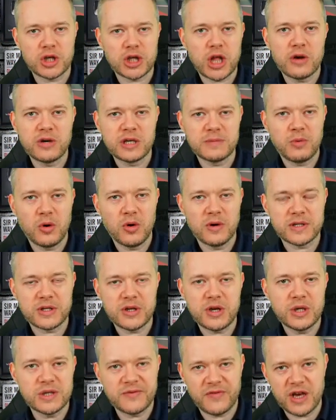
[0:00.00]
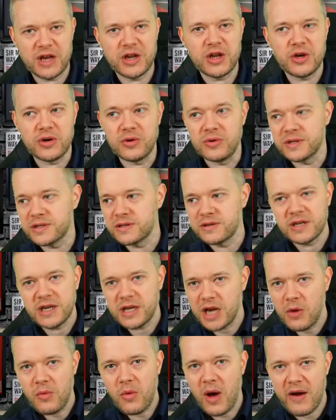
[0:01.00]
slow sports news for your news, you
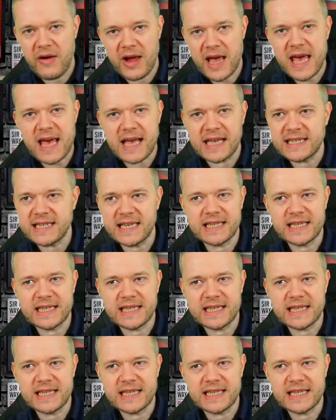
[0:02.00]
know where it is.